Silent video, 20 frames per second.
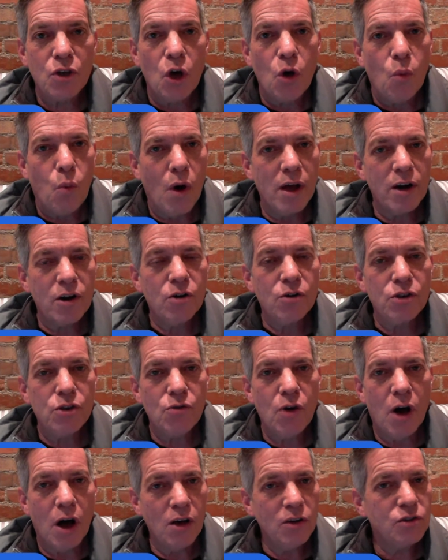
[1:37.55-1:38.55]
why don't you
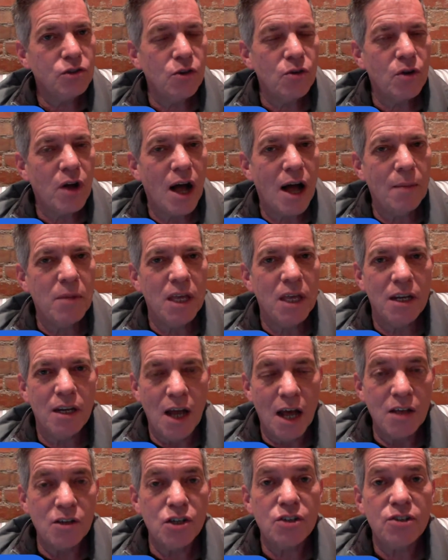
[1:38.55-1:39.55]
also comment
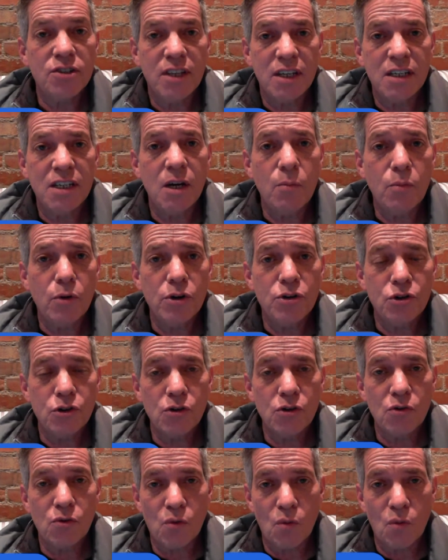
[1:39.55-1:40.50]
not just the temperature